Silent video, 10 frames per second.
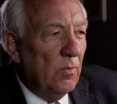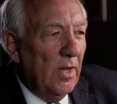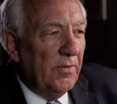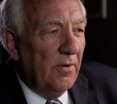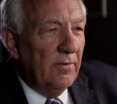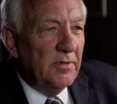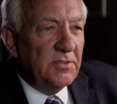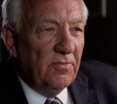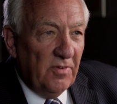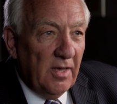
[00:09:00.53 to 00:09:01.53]
rather have
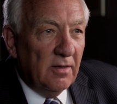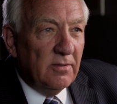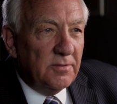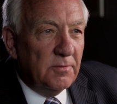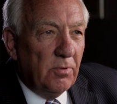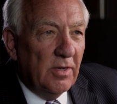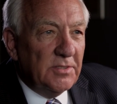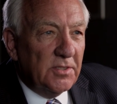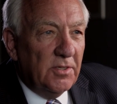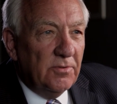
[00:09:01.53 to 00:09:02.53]
us fail to
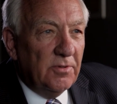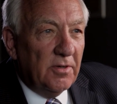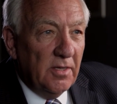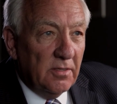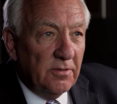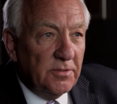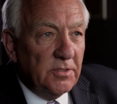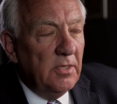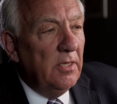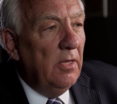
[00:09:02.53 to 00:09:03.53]
prosecute their
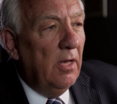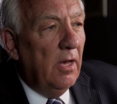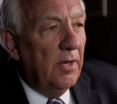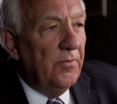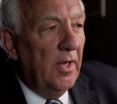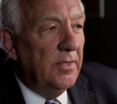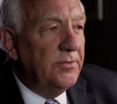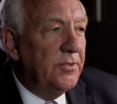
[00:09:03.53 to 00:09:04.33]
killers uh, than